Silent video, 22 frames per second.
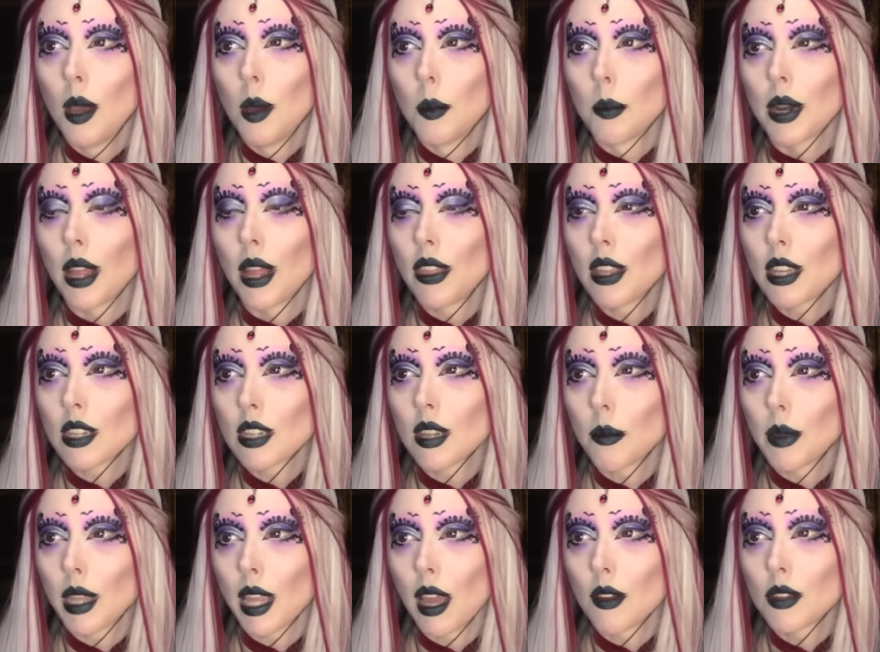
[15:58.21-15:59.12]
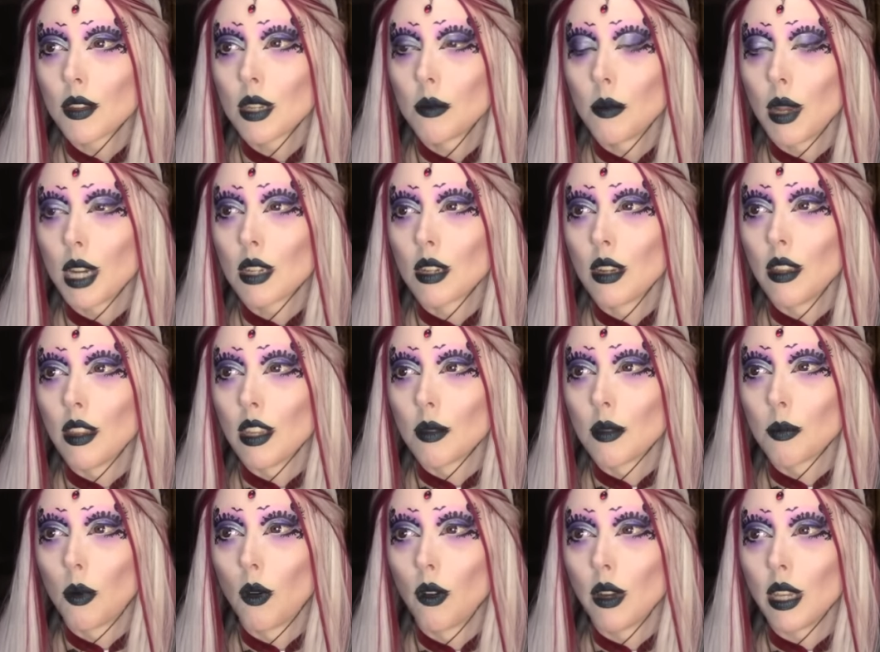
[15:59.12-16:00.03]
But I think something else to mention at this
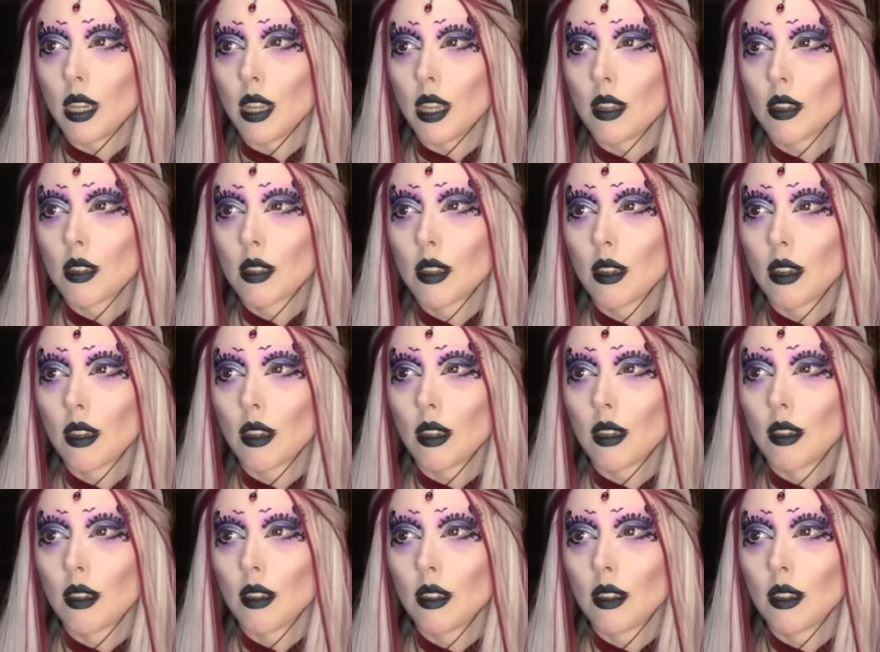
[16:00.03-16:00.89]
point is that